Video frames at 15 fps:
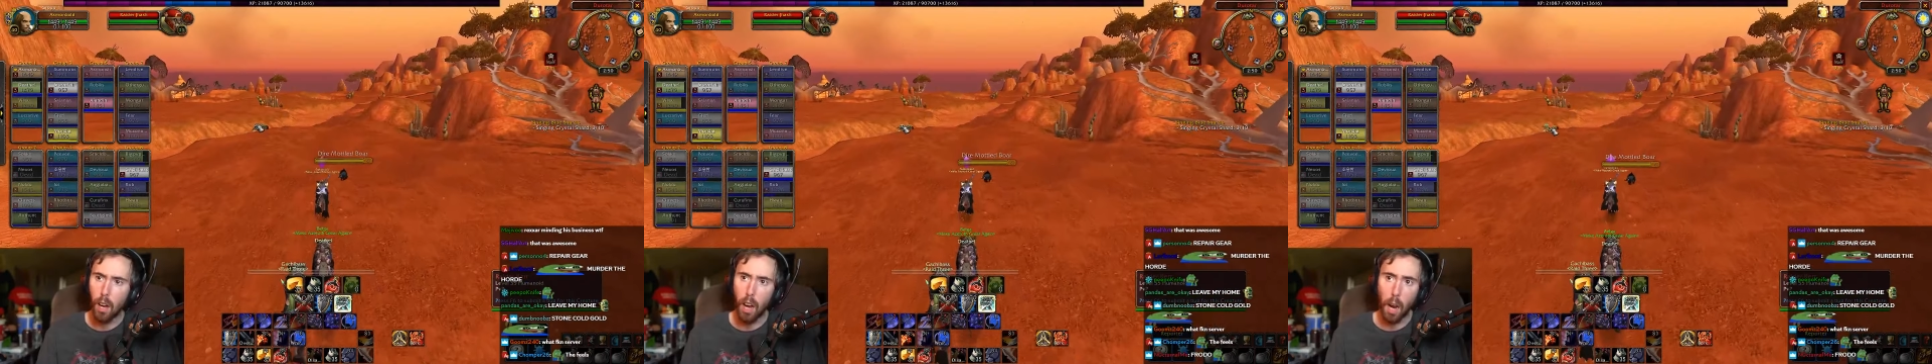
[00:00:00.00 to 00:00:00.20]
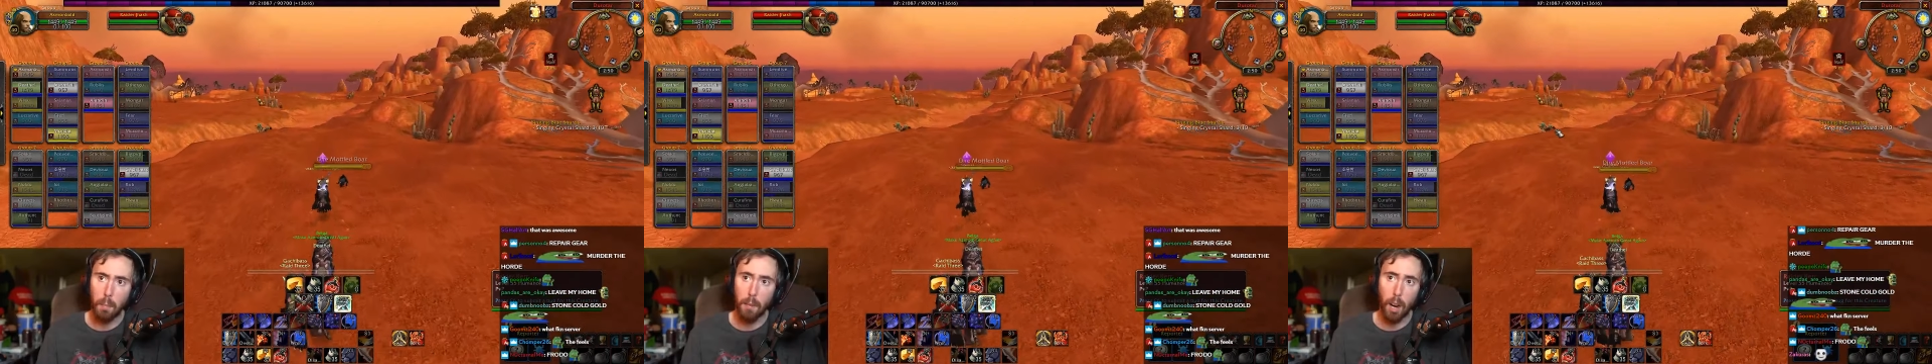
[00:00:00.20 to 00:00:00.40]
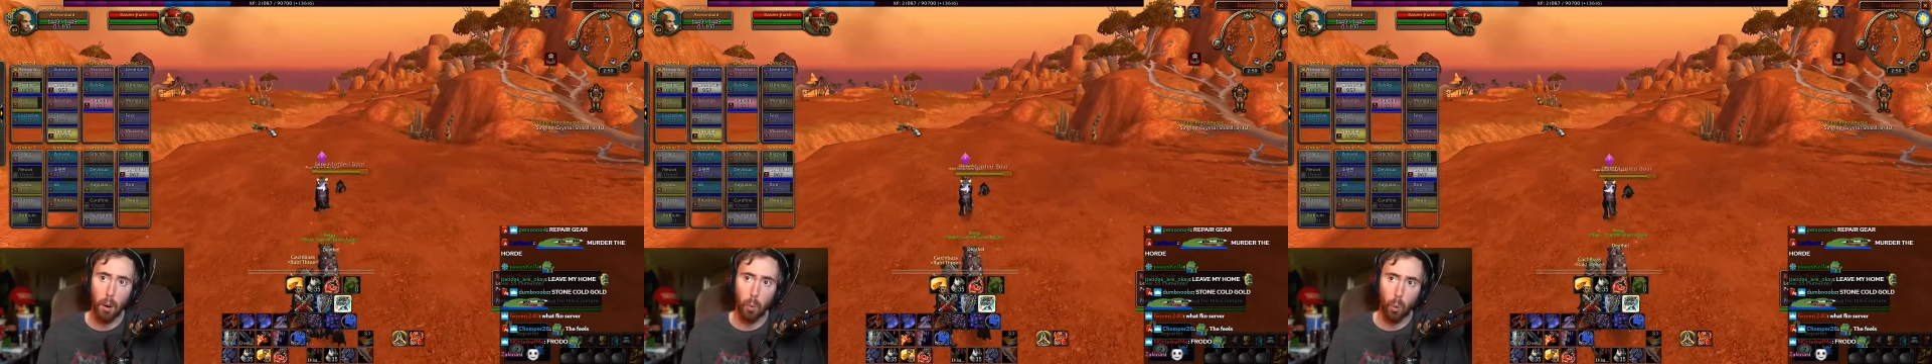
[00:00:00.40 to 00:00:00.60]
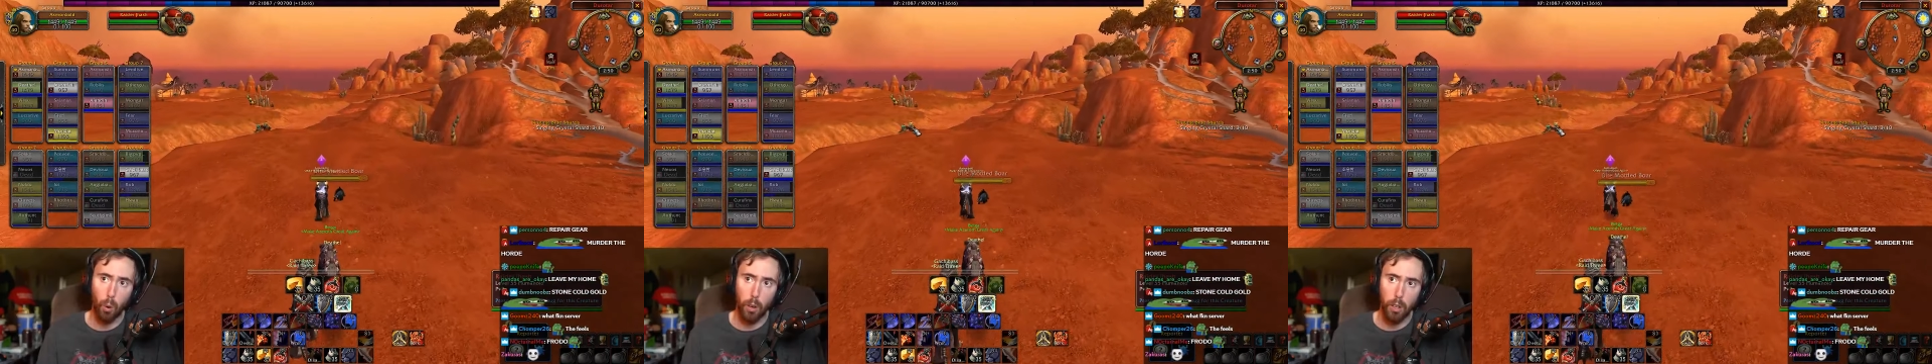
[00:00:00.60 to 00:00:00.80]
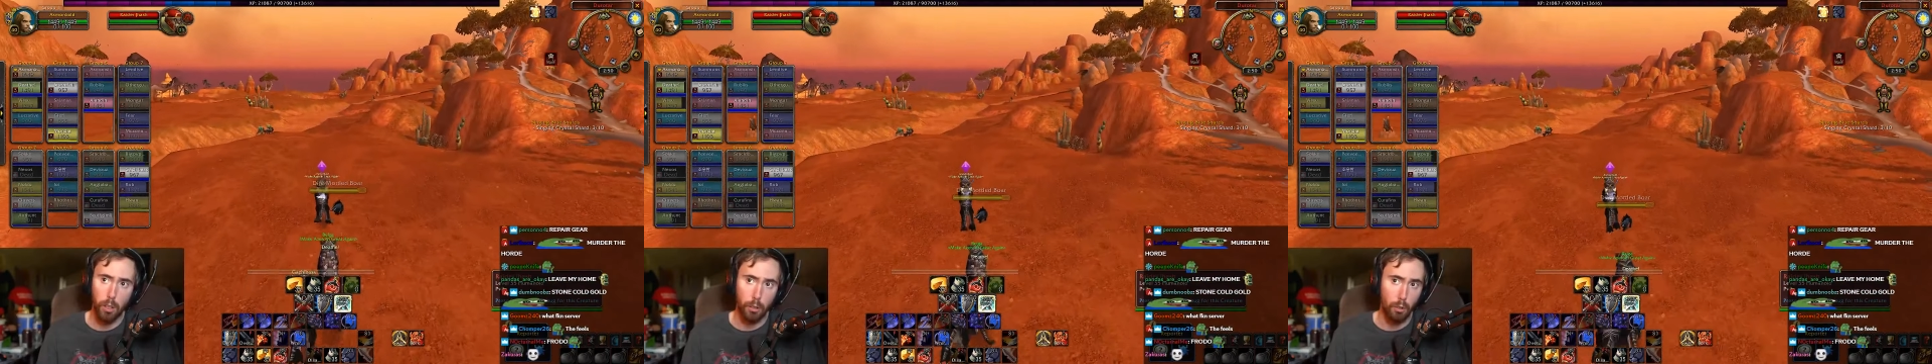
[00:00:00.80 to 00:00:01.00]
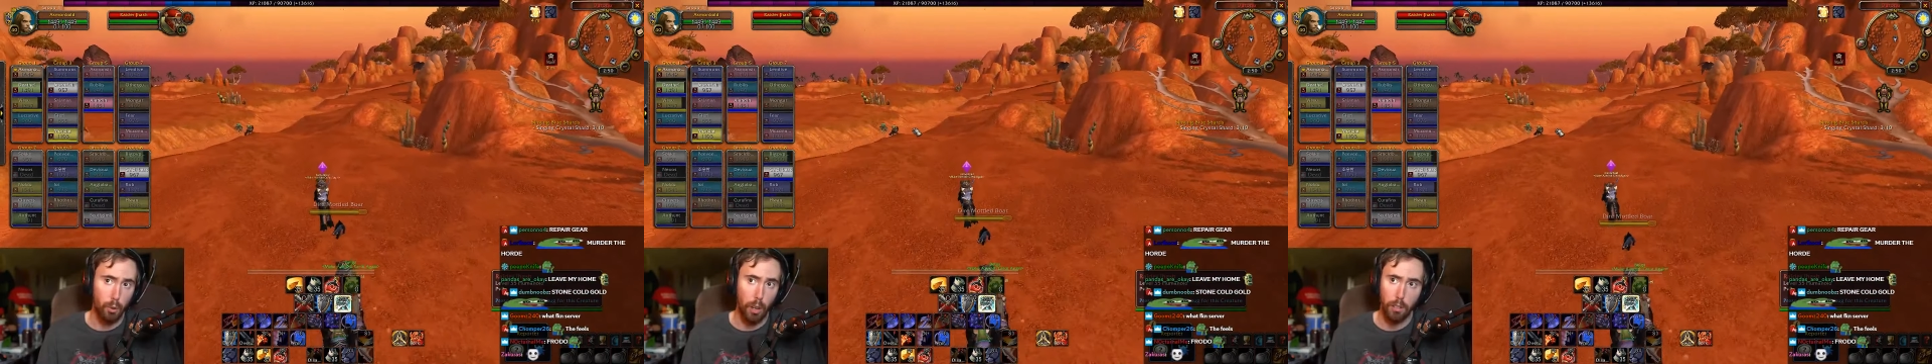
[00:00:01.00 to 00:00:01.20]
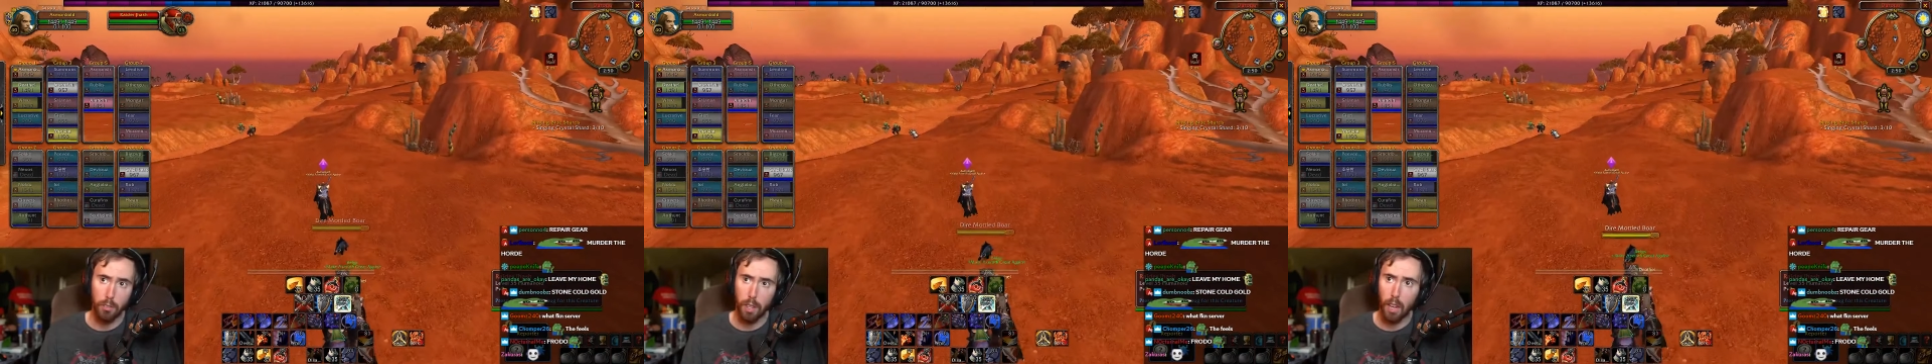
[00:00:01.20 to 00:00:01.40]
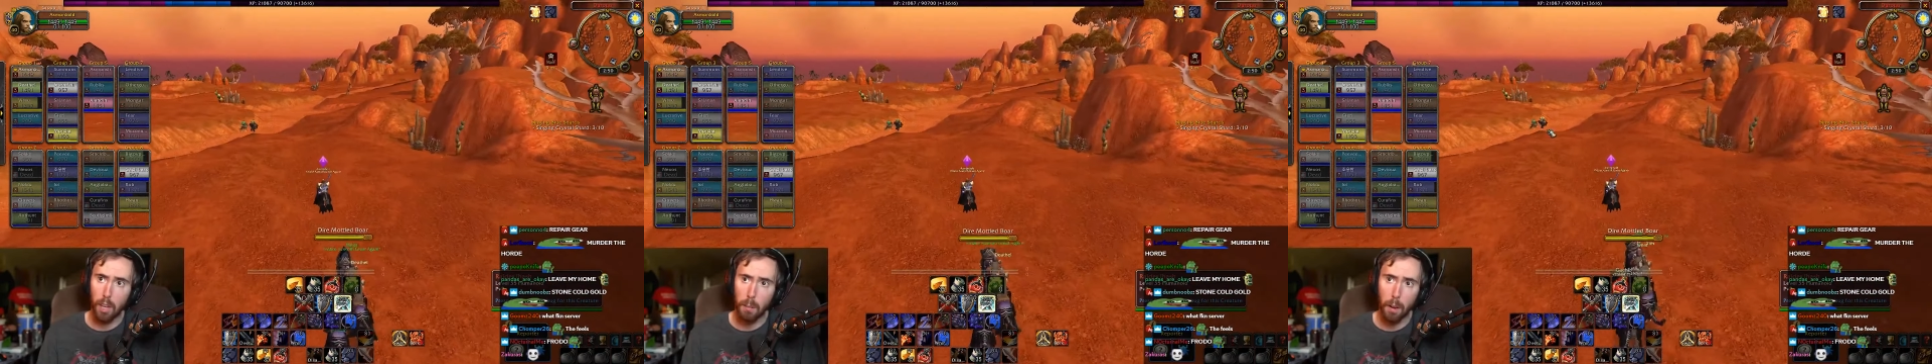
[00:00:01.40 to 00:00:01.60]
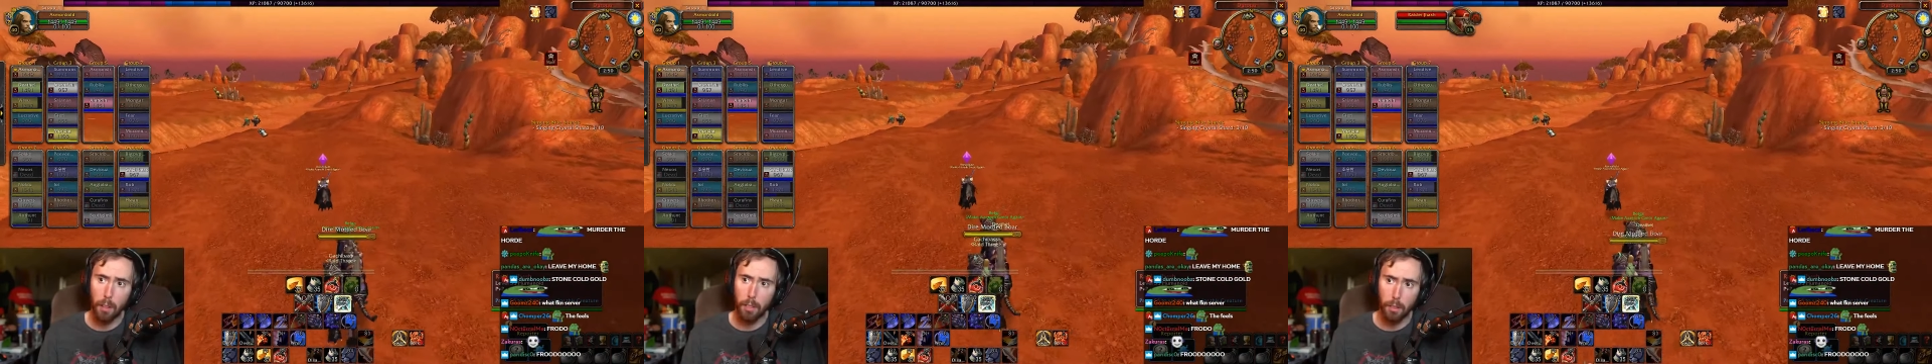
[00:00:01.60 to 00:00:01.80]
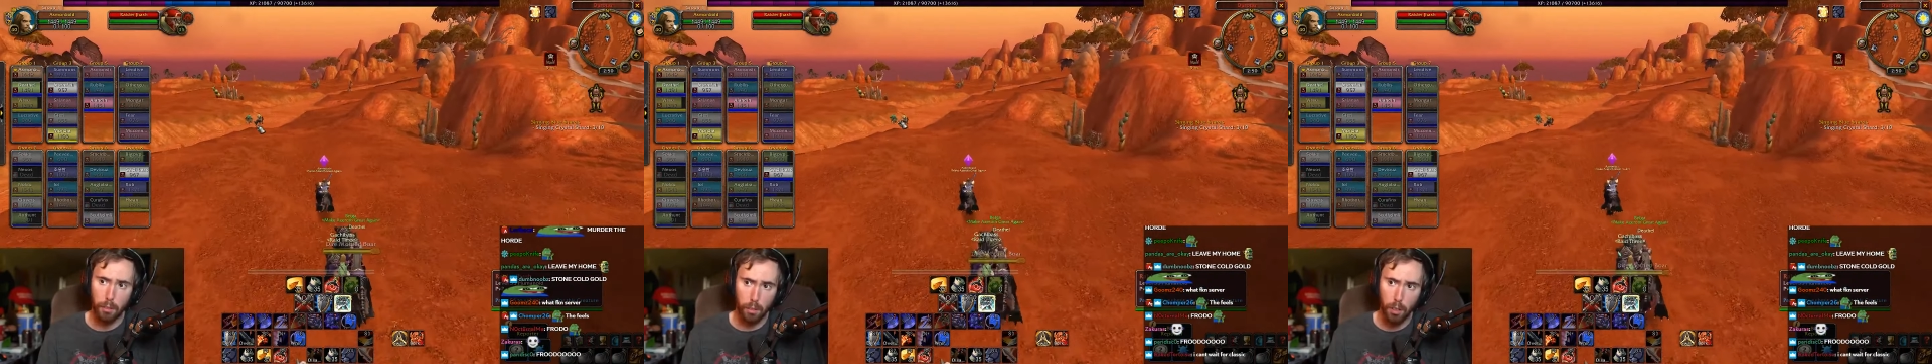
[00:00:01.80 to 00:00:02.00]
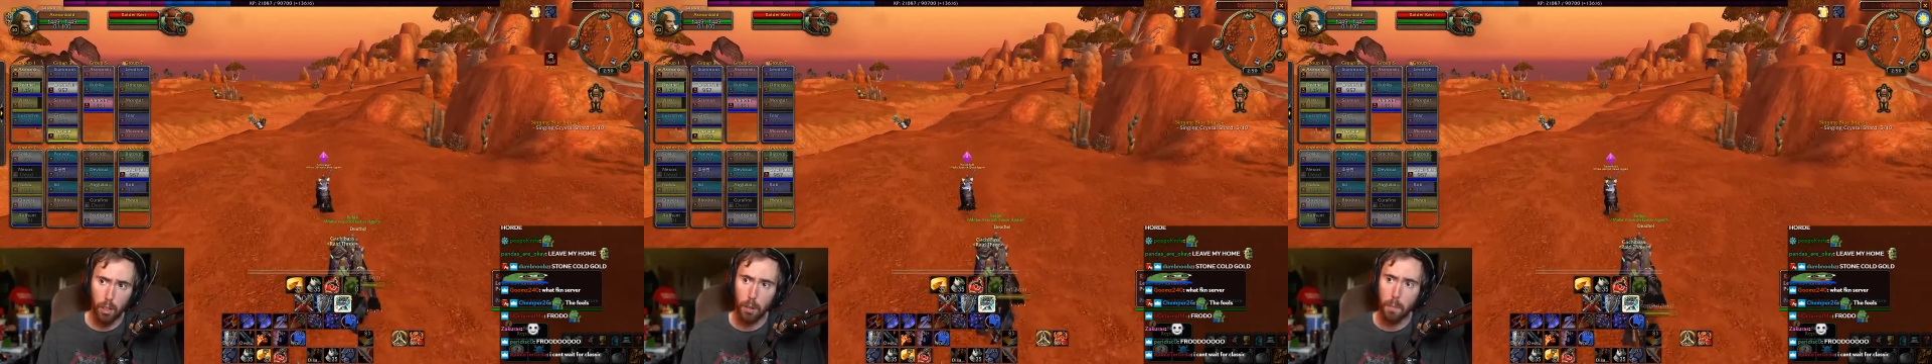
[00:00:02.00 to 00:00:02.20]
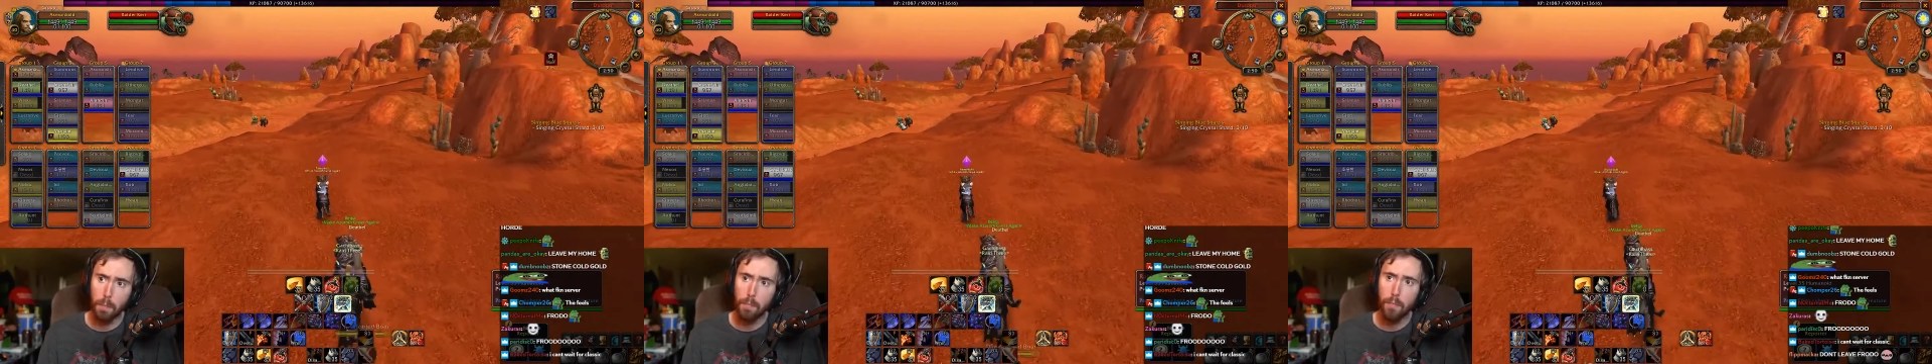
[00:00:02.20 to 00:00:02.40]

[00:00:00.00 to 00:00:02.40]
I'm not worried or stressed out about this at all.